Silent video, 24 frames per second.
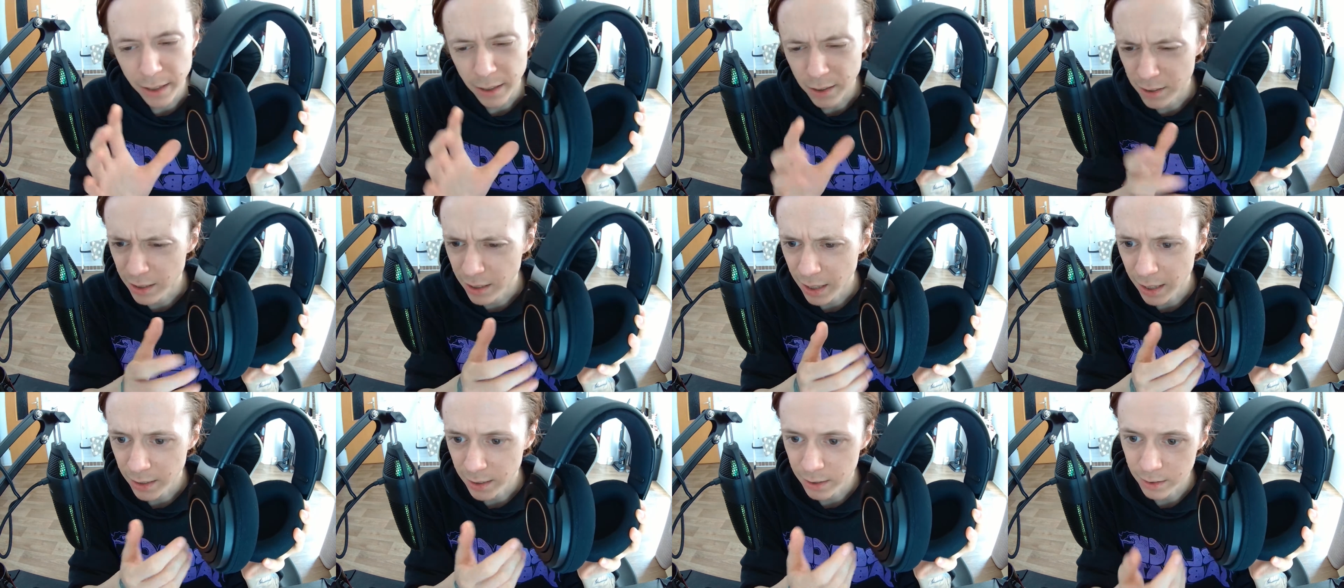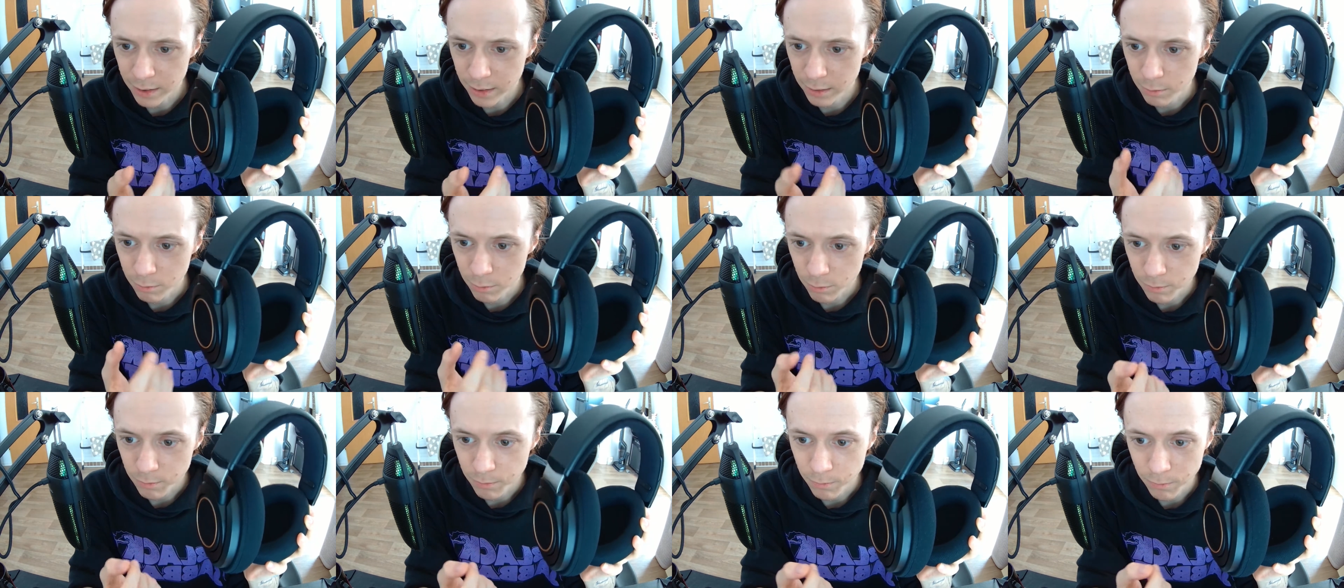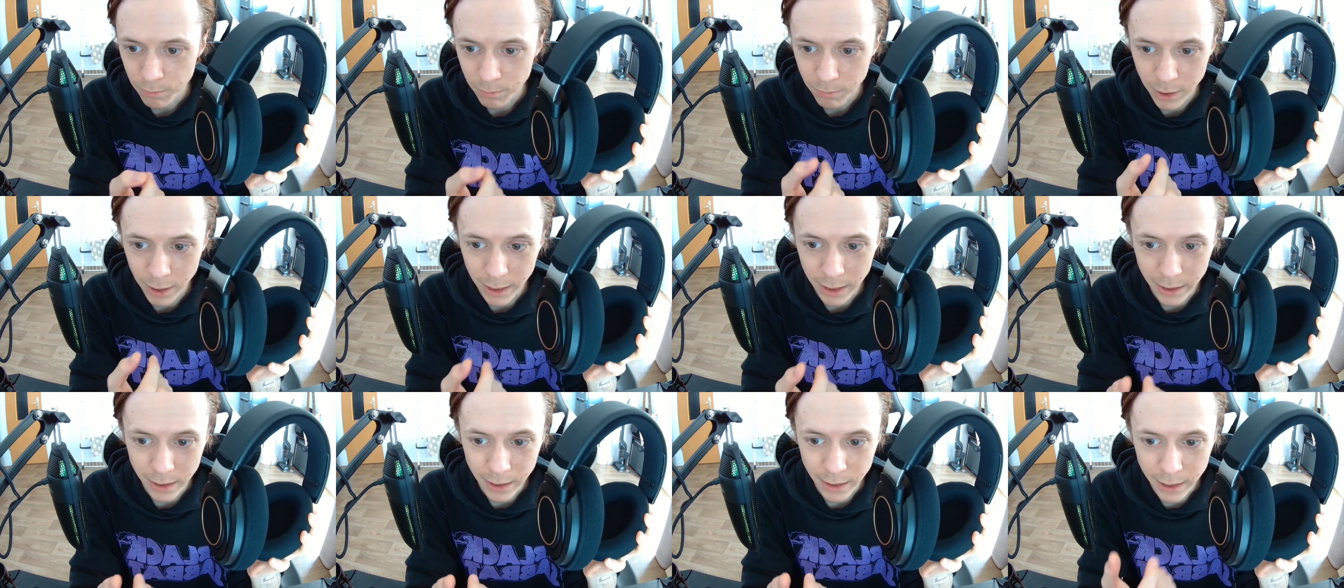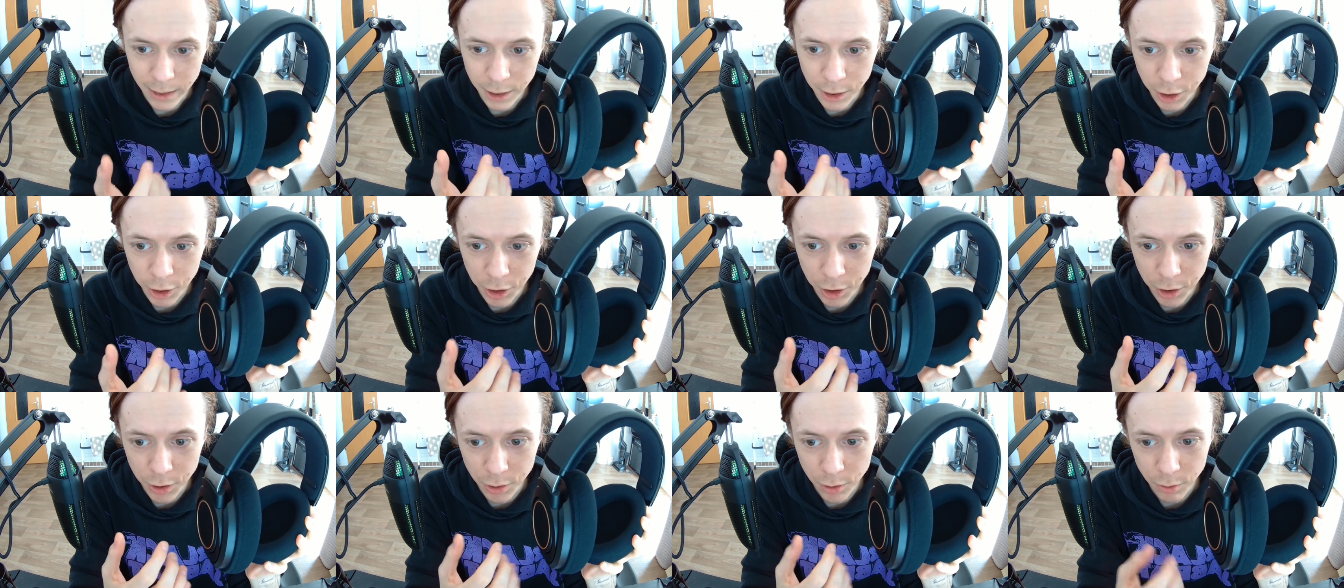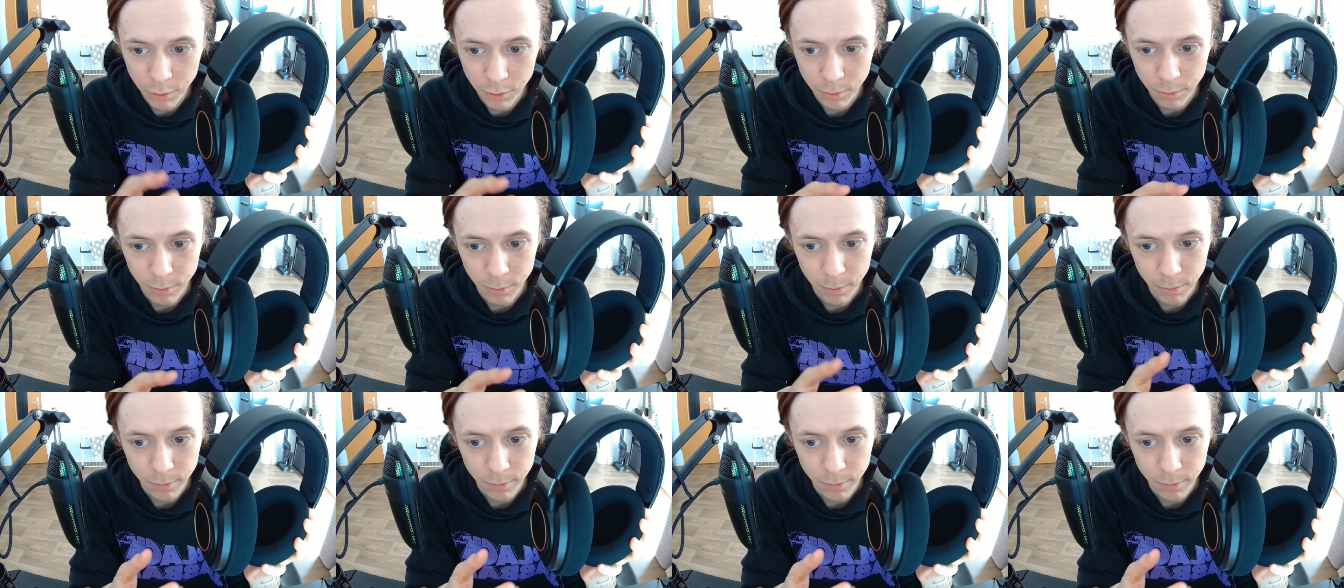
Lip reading: is like an issue,